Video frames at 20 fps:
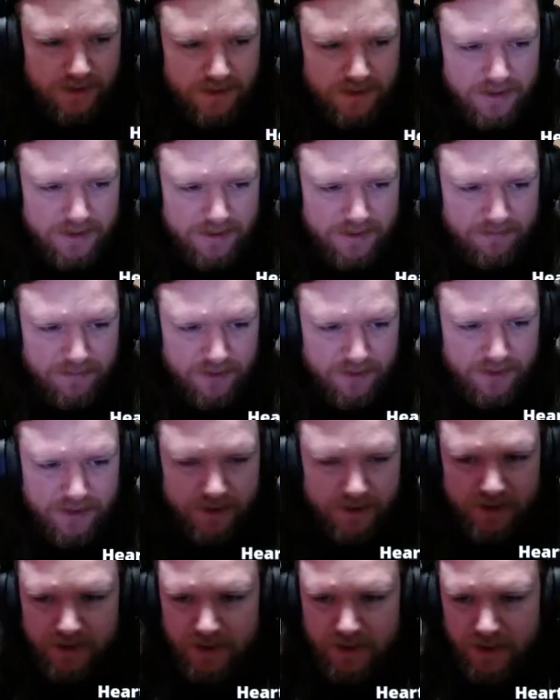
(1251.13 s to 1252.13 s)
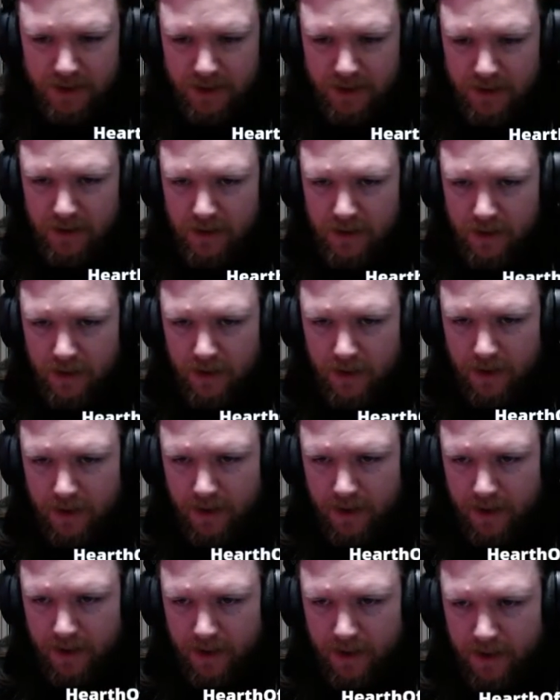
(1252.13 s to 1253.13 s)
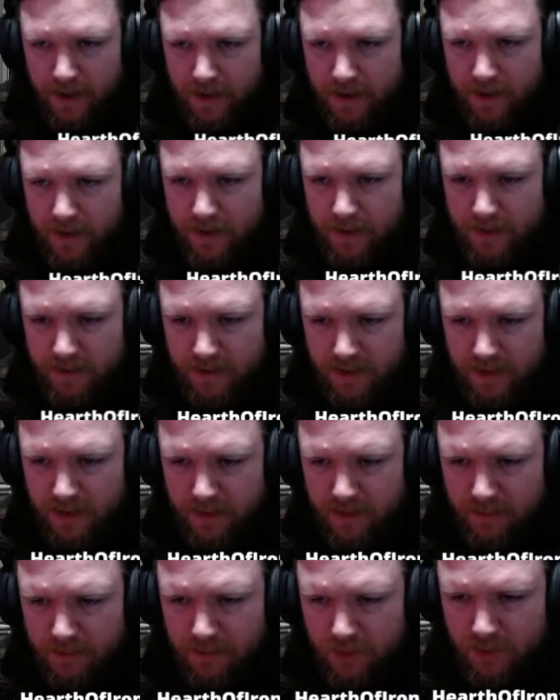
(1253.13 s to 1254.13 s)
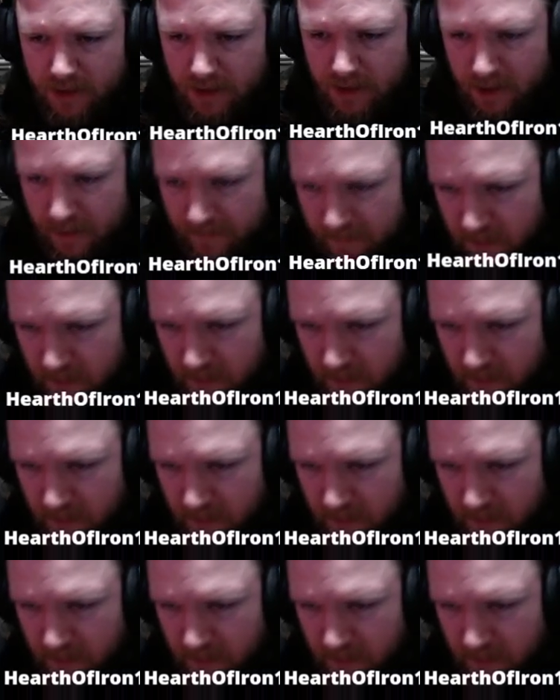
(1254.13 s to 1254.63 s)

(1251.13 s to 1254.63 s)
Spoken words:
Tempests. And I think I'm also going to go for the